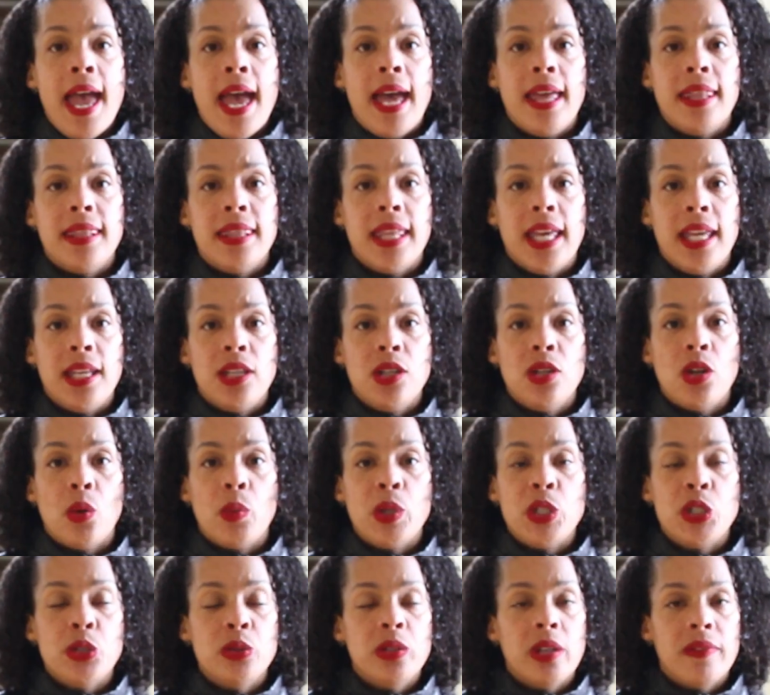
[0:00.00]
And then, you know,
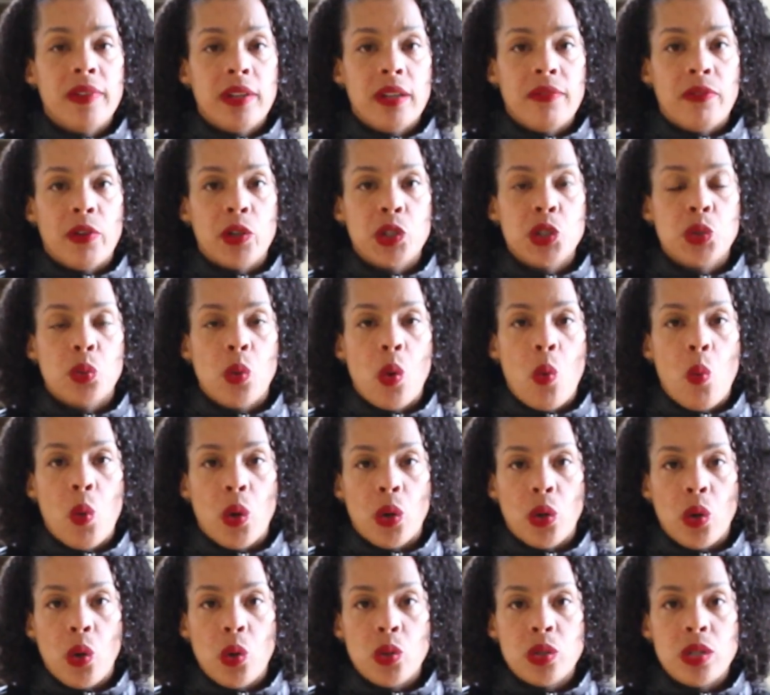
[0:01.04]
we do live in a virtual
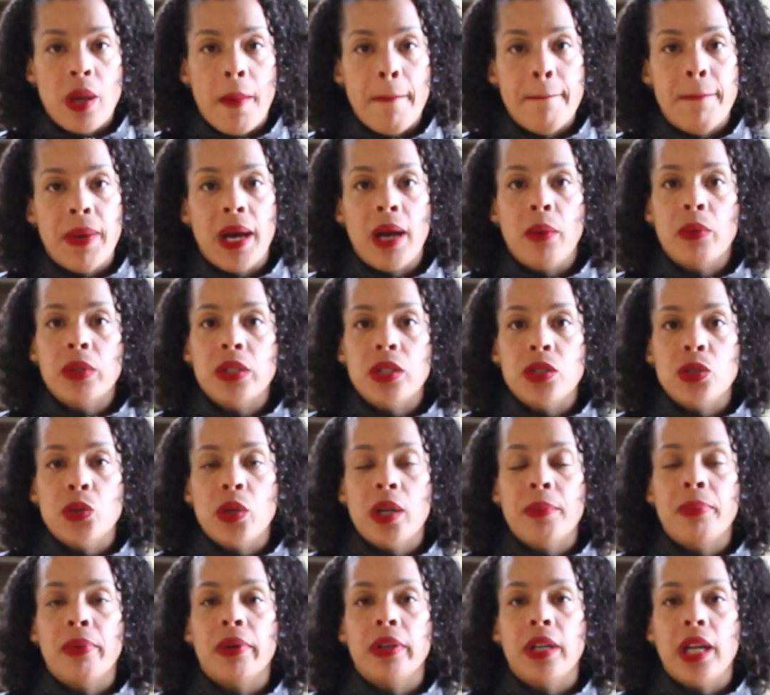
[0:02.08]
world, but when you're
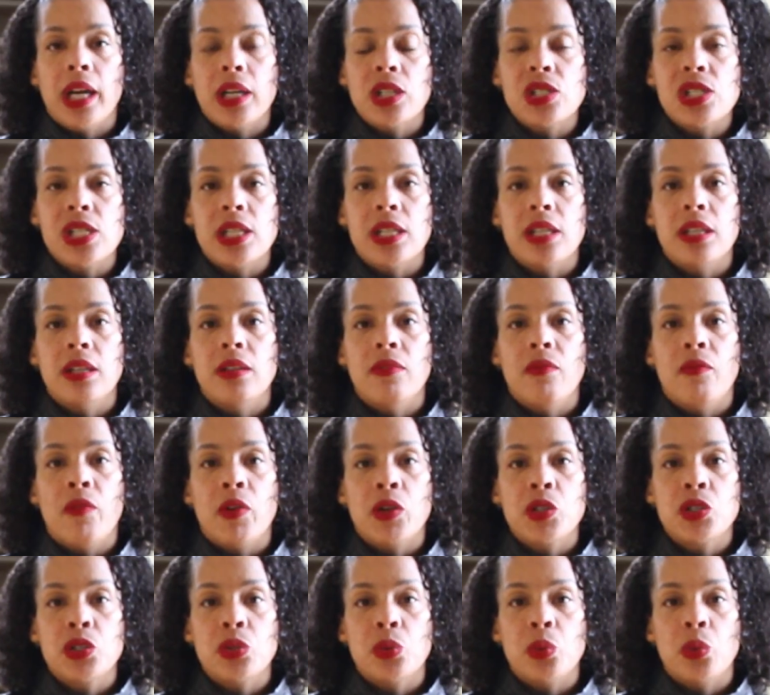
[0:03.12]
doing production,
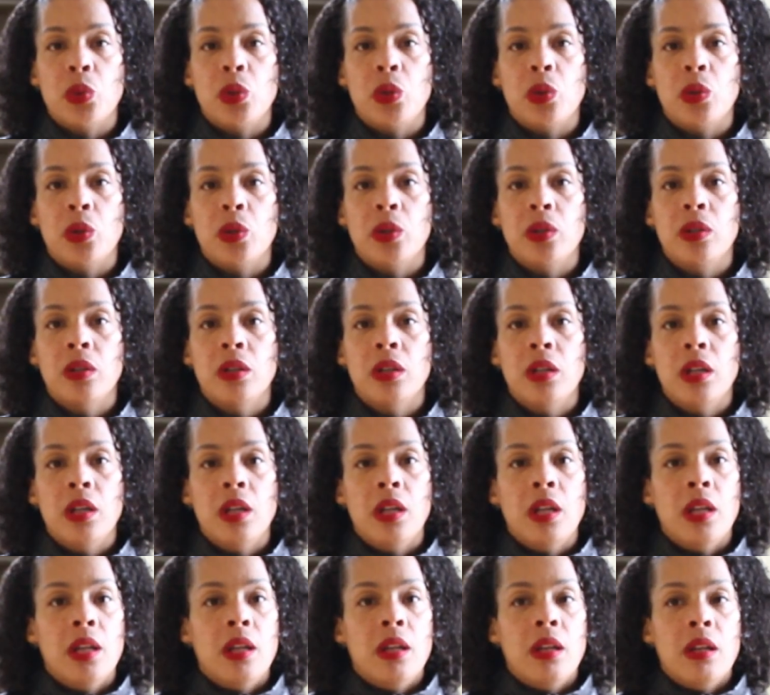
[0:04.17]
virtual
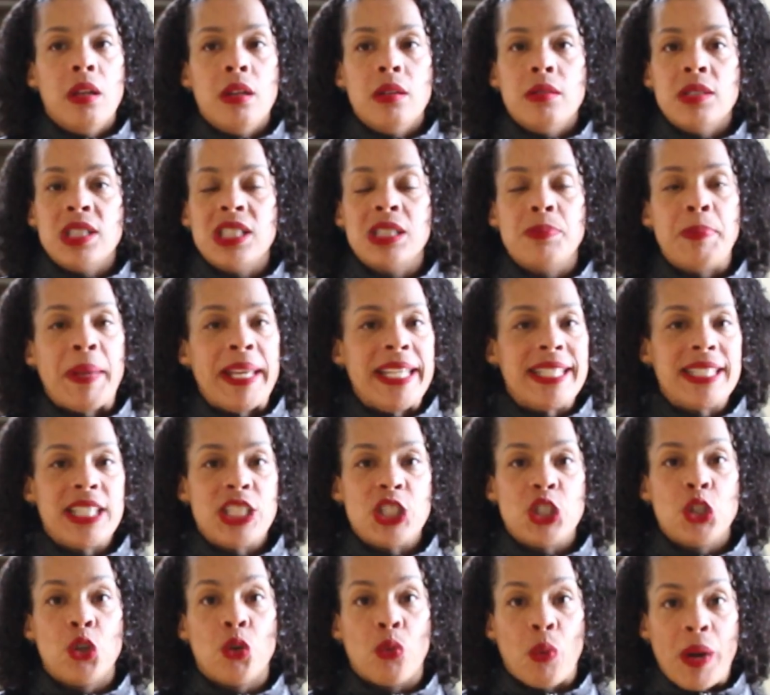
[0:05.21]
space
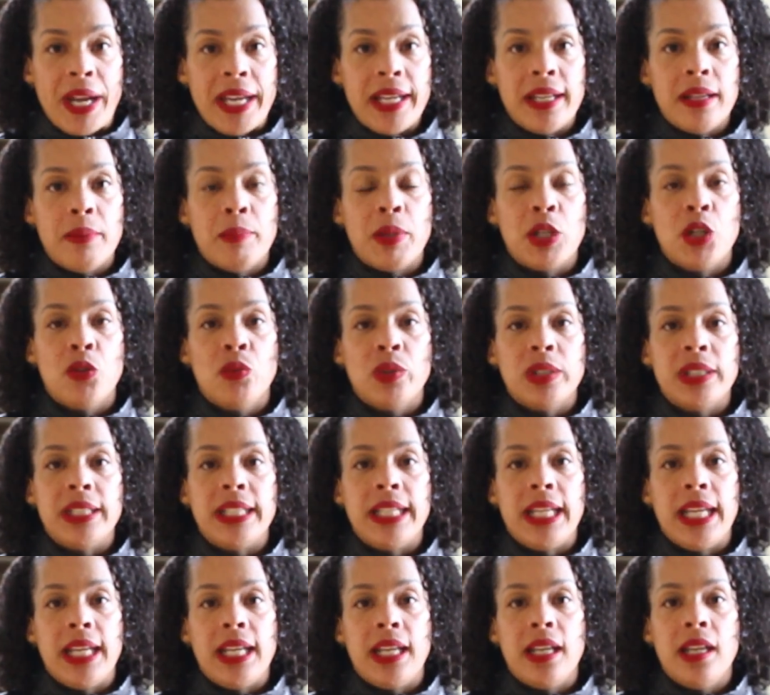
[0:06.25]
is great, but you really
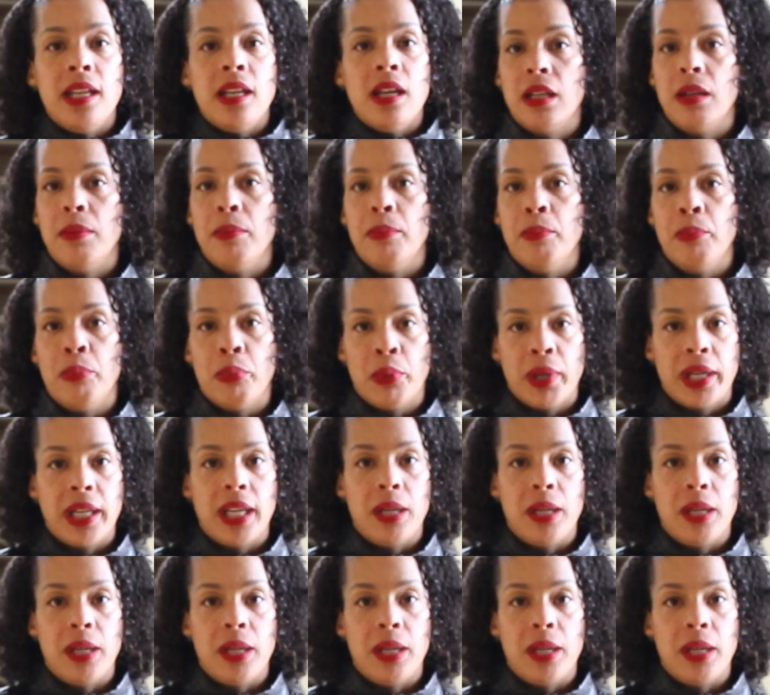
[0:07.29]
need brick